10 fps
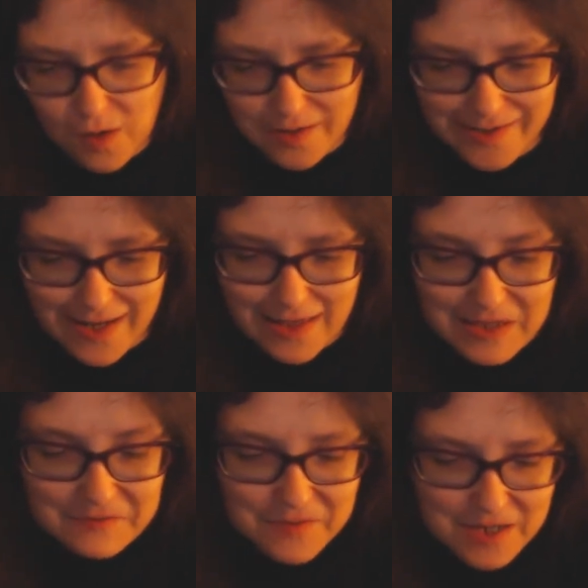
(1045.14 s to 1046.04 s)
was
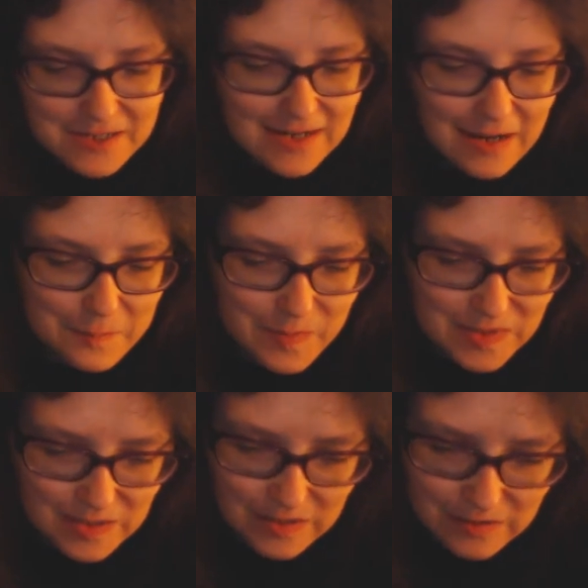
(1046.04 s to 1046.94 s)
in the first
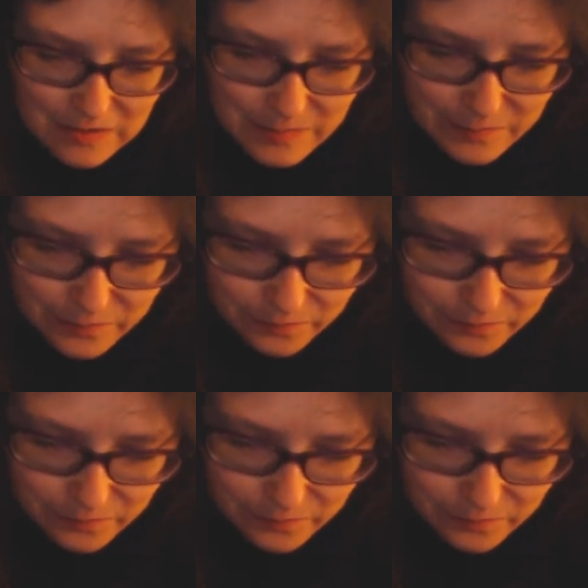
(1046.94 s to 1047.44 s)
episode.